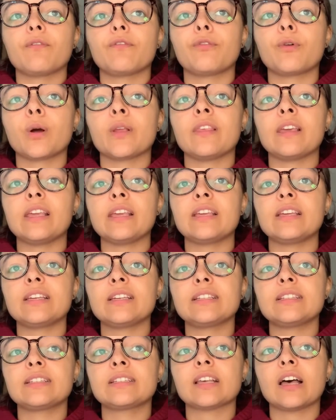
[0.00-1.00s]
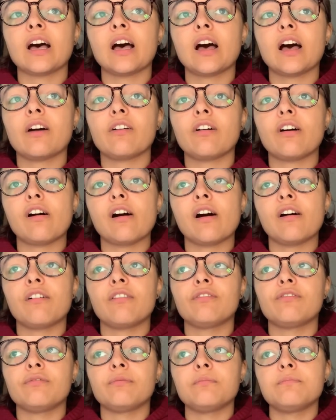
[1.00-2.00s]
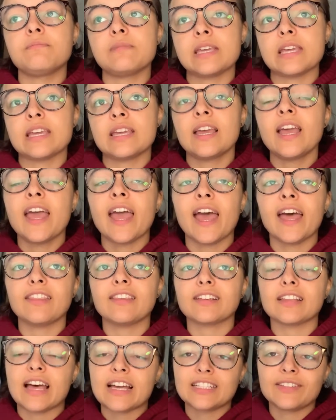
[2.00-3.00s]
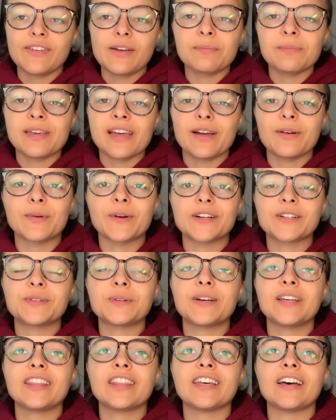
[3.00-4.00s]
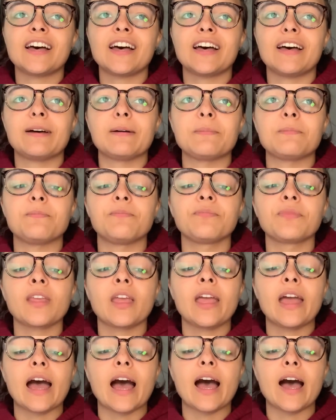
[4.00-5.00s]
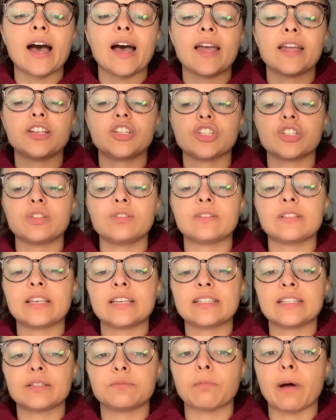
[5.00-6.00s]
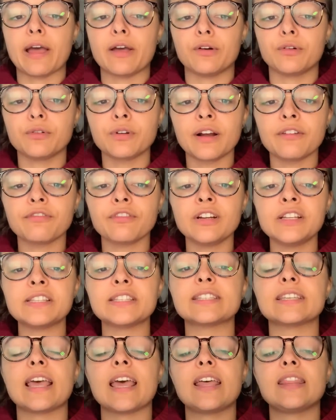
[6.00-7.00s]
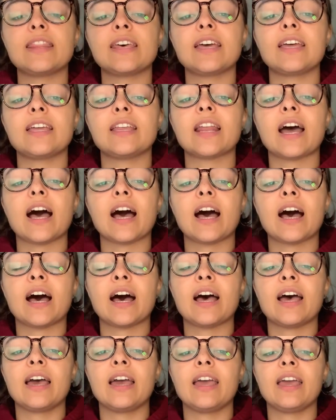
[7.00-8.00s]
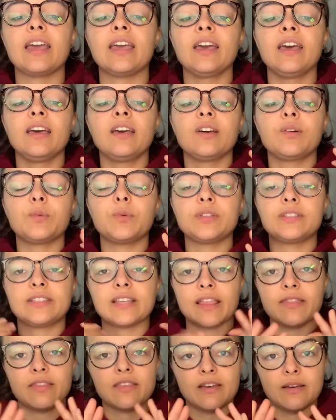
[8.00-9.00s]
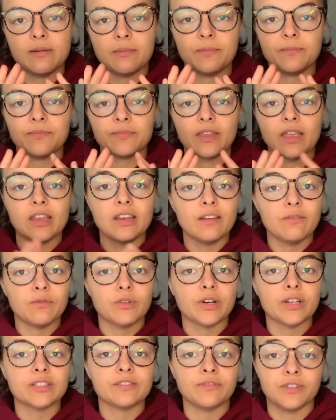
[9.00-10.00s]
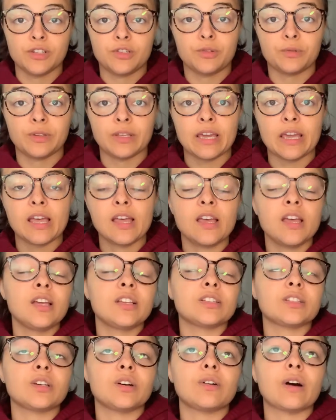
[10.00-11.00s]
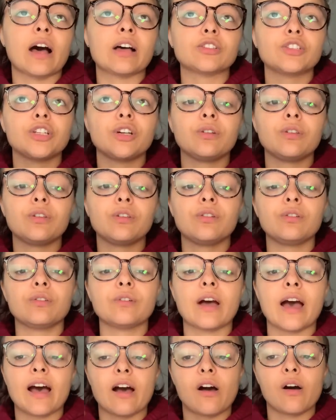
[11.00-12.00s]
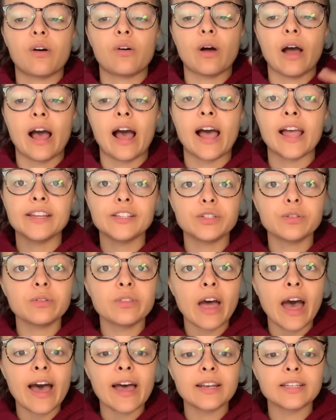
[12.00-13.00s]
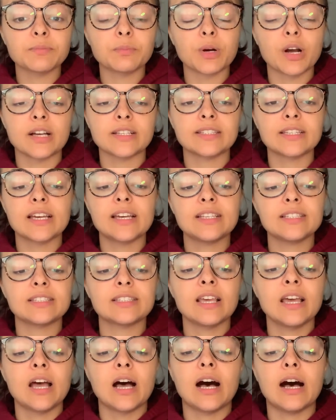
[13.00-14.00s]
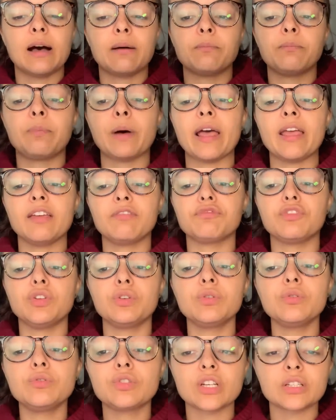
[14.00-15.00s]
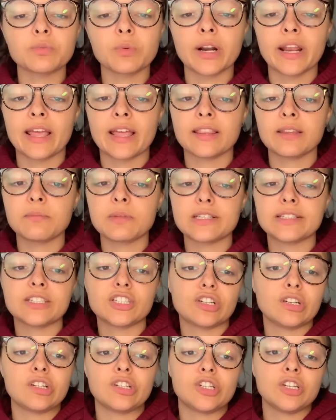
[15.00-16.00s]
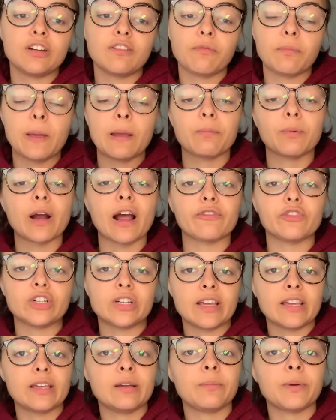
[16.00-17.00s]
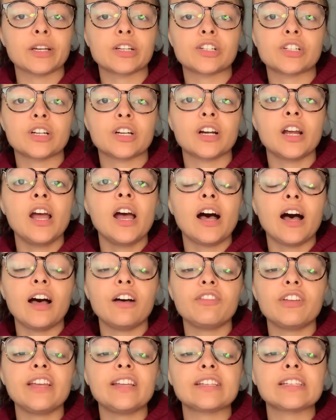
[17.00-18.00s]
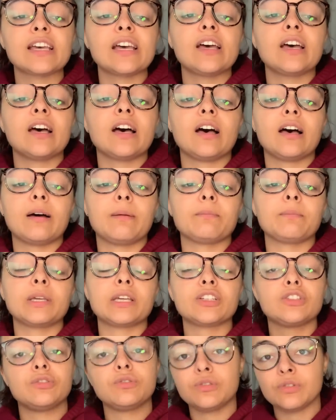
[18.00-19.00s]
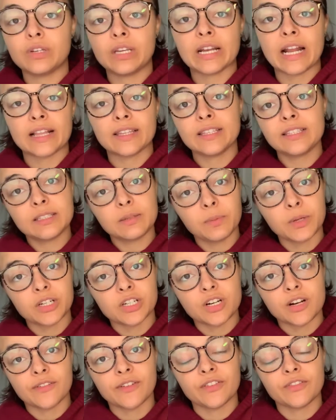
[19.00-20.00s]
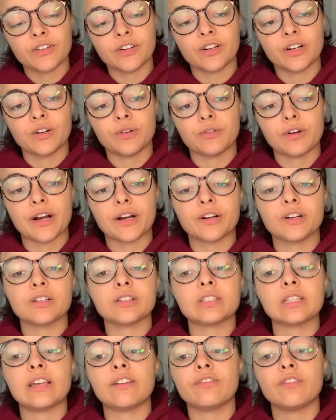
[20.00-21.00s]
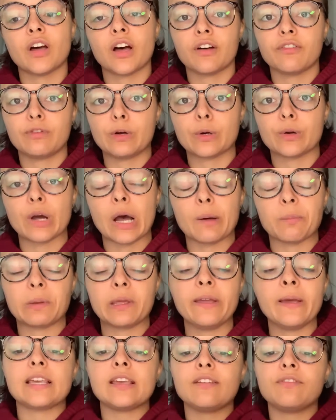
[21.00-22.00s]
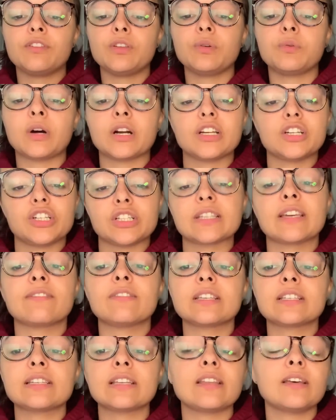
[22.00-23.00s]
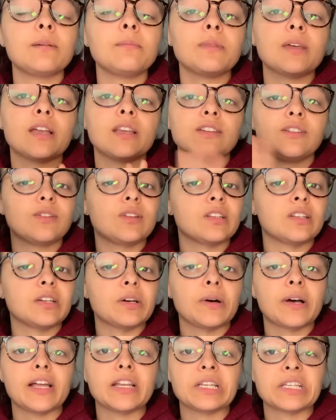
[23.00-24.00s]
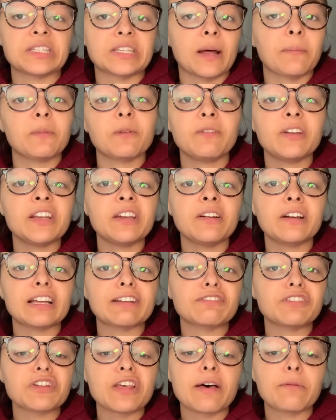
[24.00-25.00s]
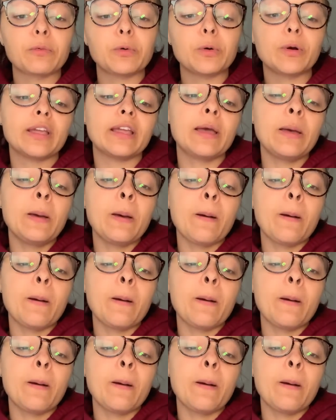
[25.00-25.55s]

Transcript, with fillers: for the ease of me and the last family I worked with, um, I just used this as my own reference and then I would send them an invoice virtually. So I'll show you how I do that process. Um, but if you just want to hand them this sheet of paper after taking a picture of it, um, because you do need at least a picture of it for your own records, if not a photocopy. If you want to just give this to them, then you can go ahead and stop the video after that point,